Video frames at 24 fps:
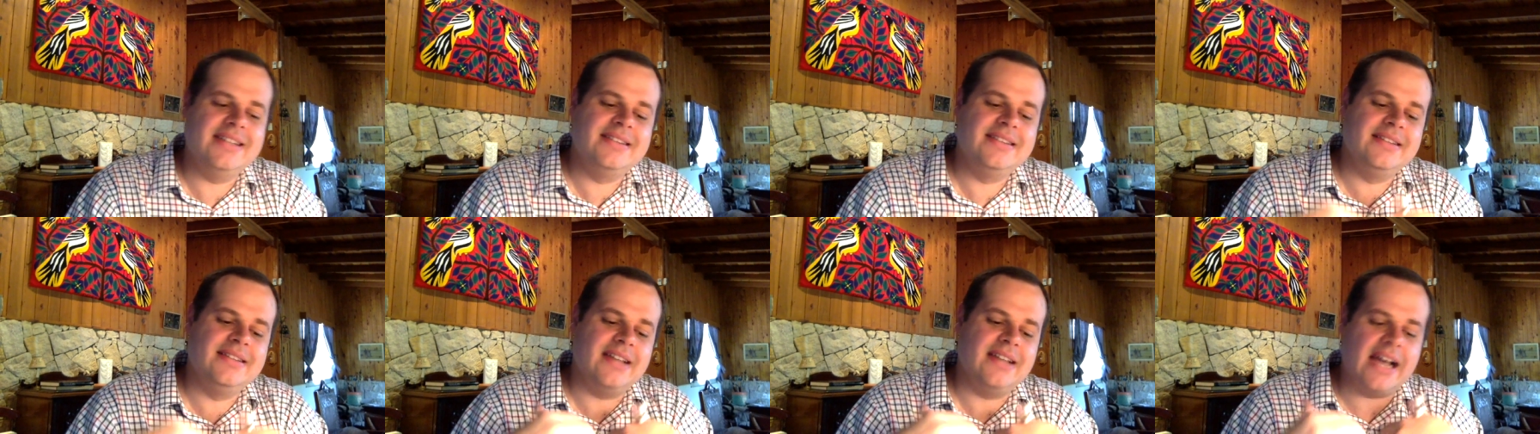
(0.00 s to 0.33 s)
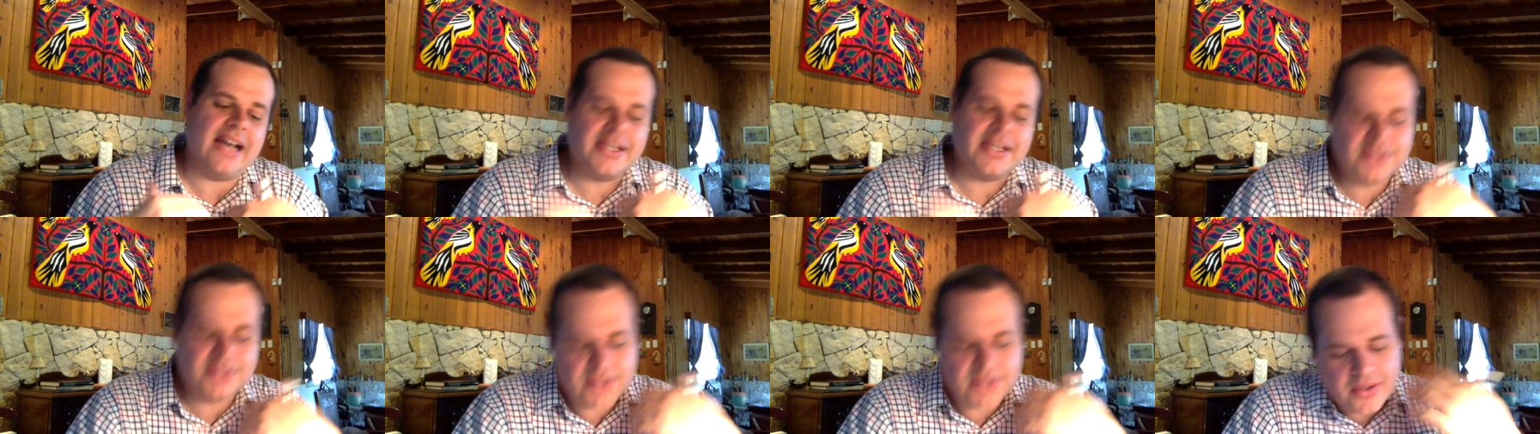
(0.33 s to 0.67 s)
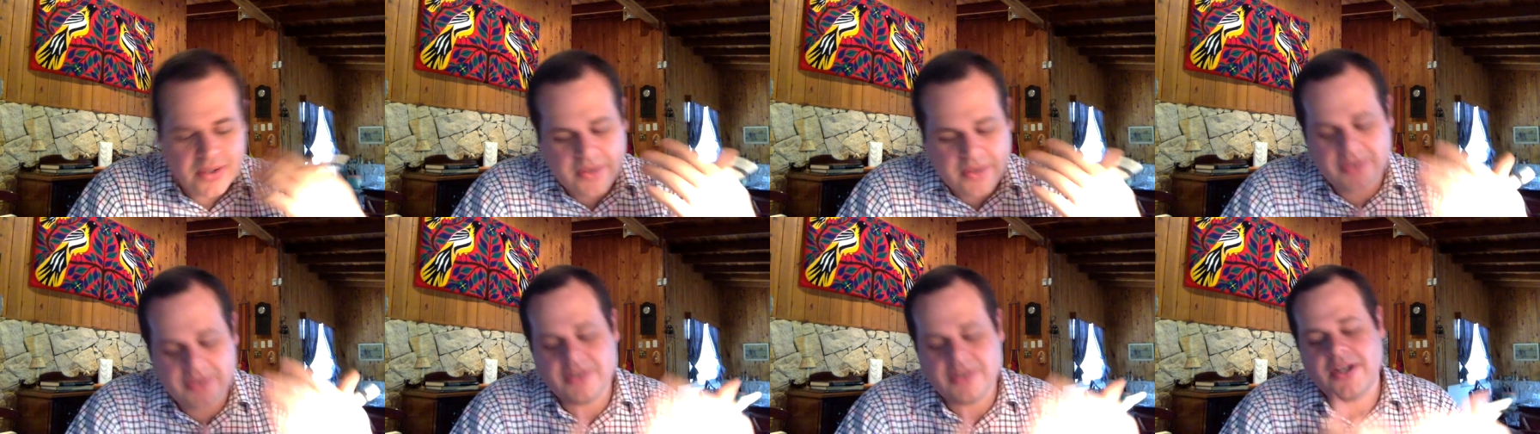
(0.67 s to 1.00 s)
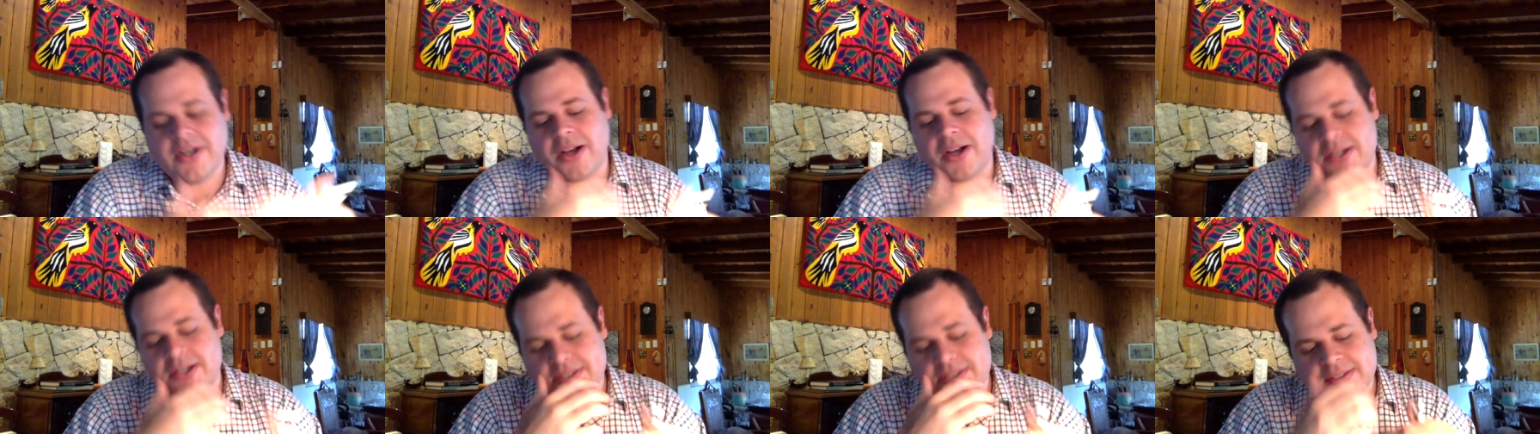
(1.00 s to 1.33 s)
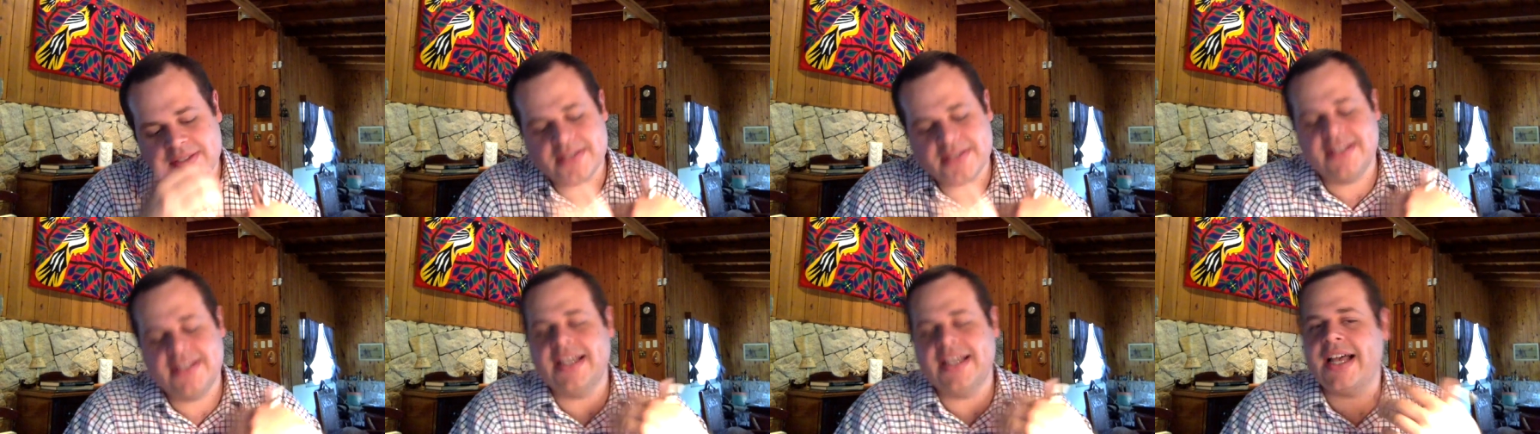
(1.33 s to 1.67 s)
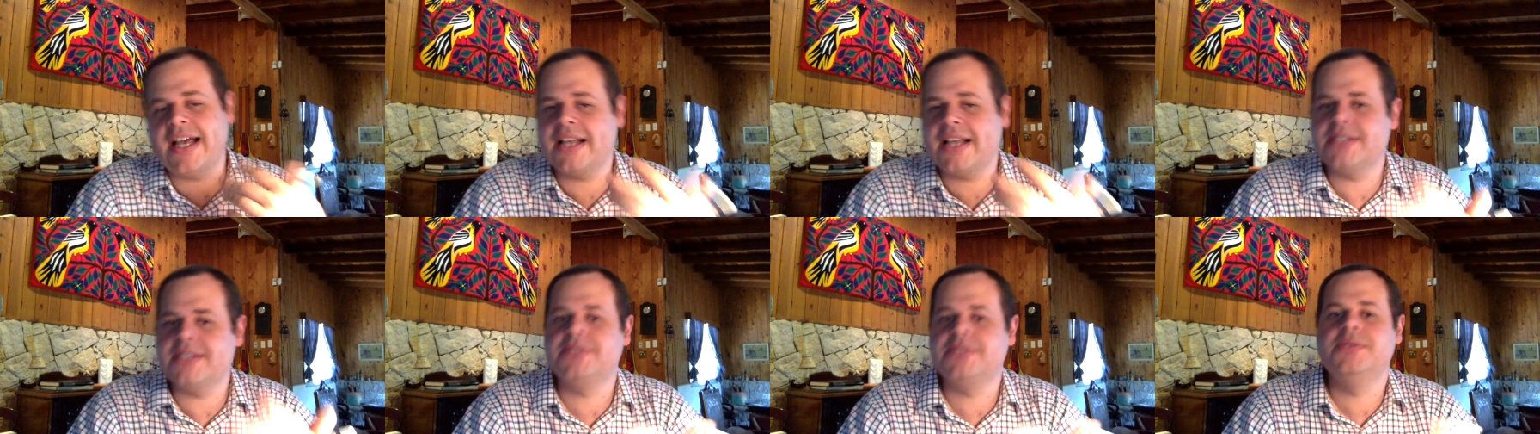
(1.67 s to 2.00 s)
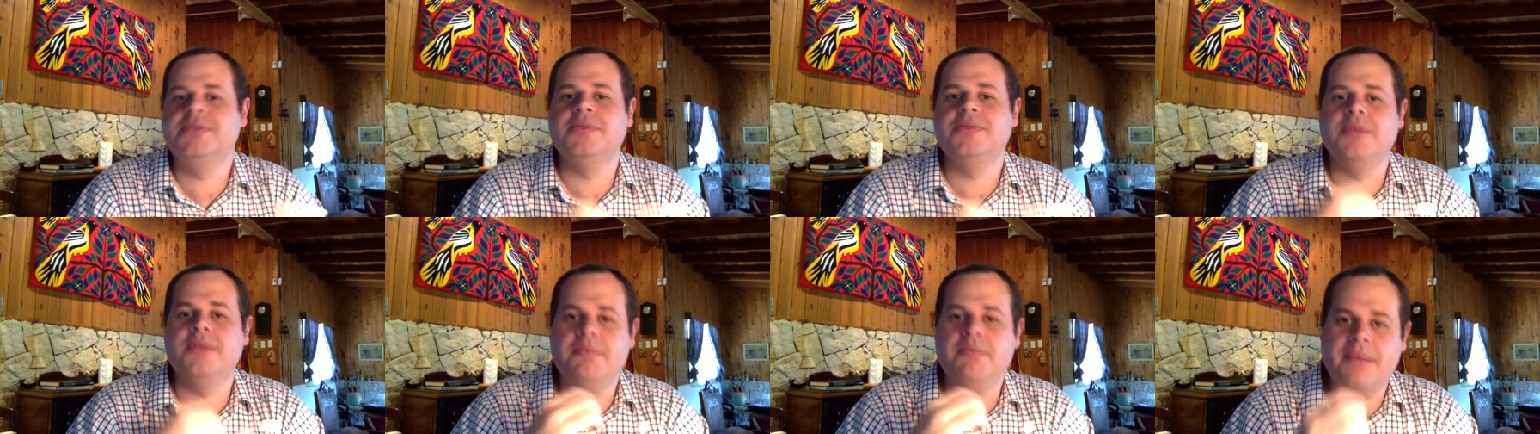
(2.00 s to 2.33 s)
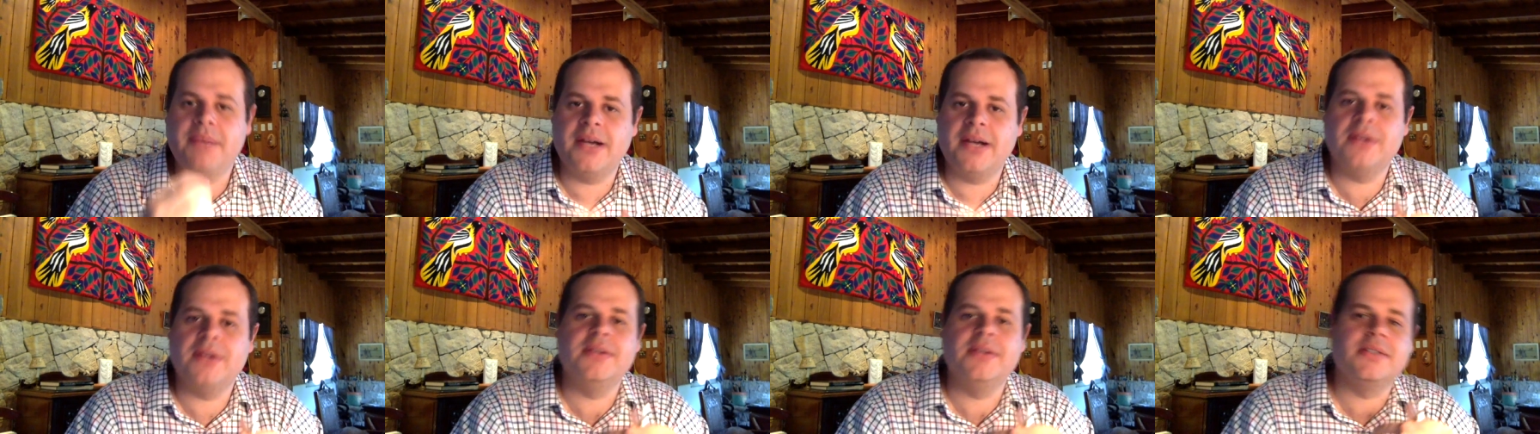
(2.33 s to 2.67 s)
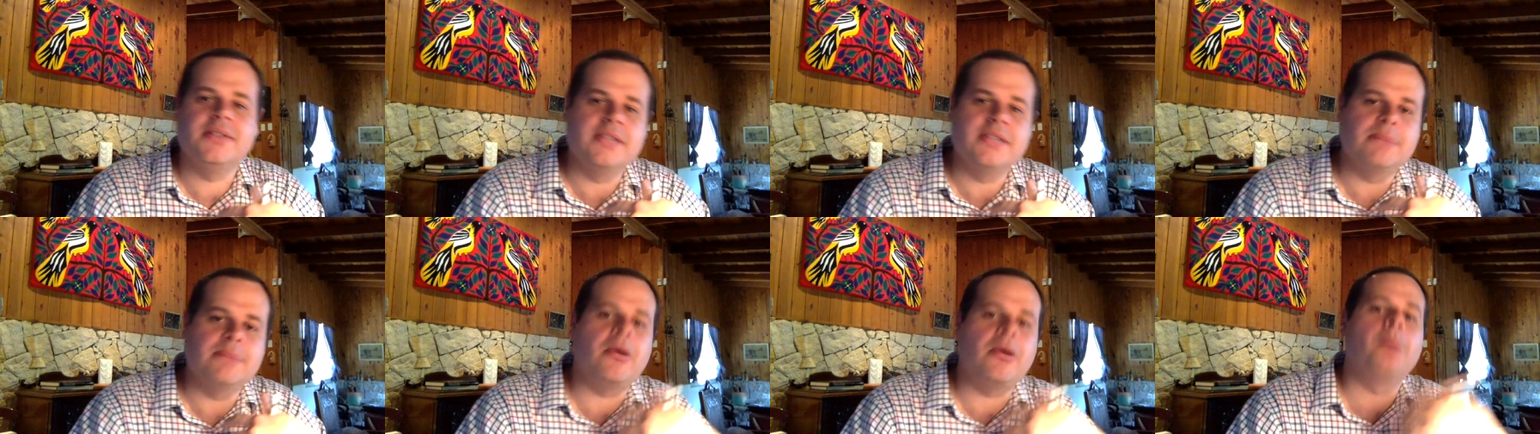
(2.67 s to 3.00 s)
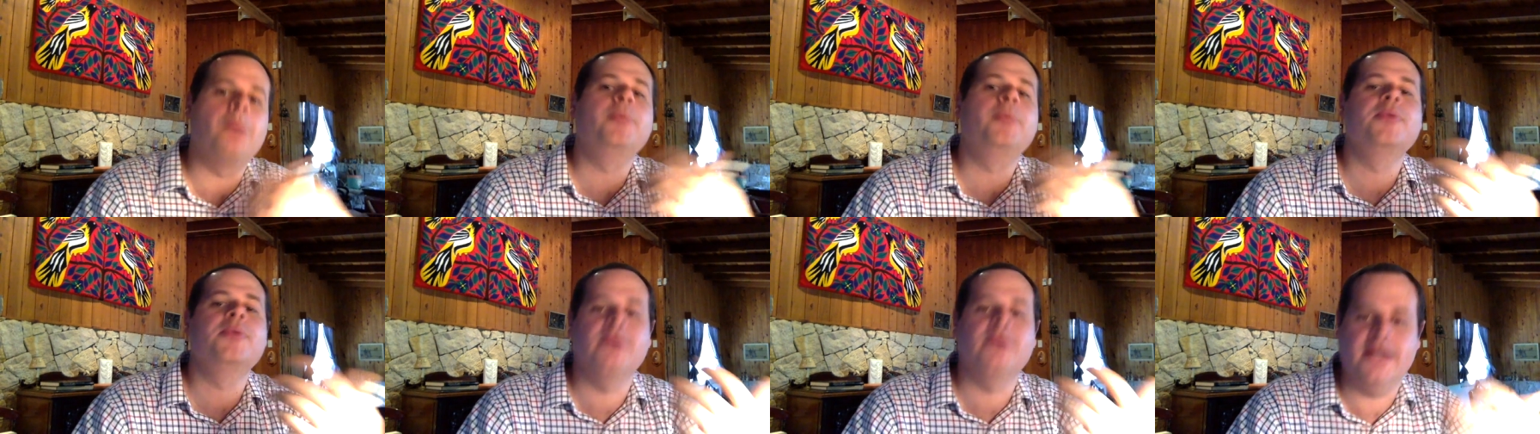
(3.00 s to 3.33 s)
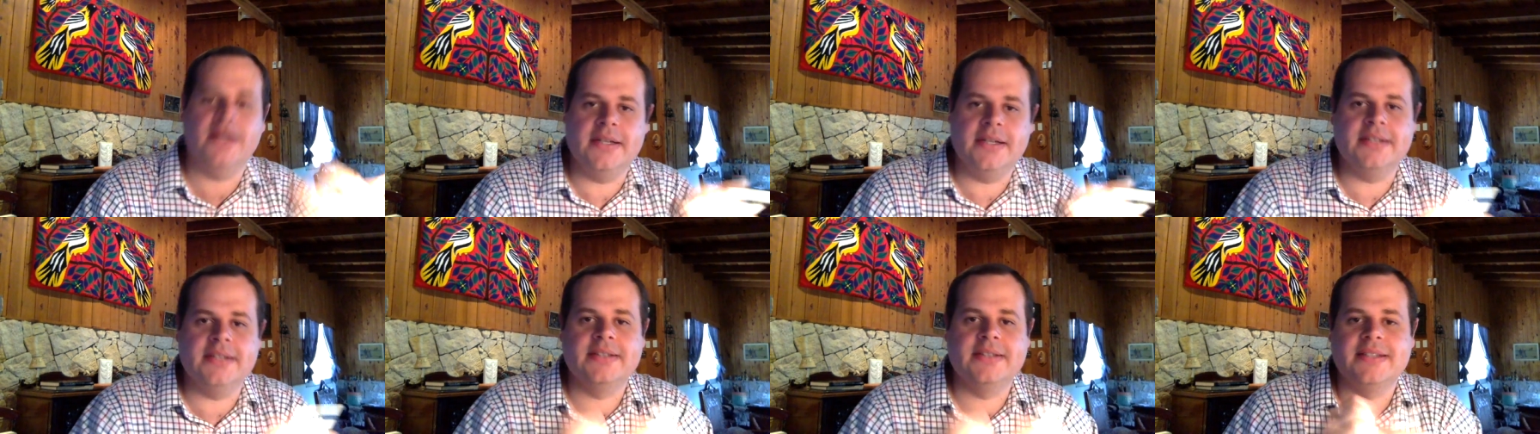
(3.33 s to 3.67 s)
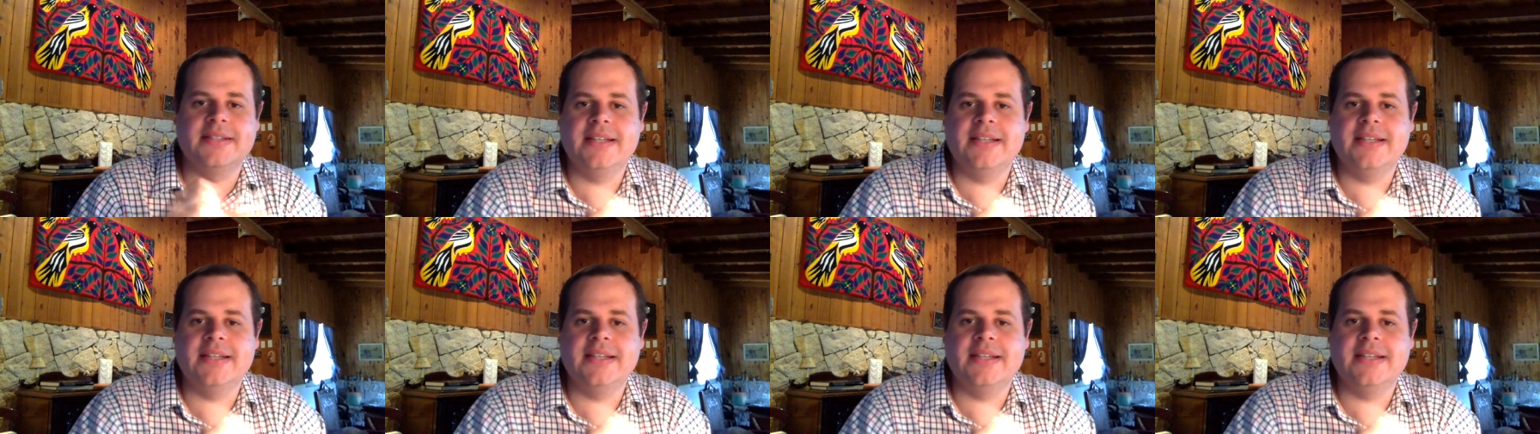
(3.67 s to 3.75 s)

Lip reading: Han Solo constantly has to repair the ship, upgrade it,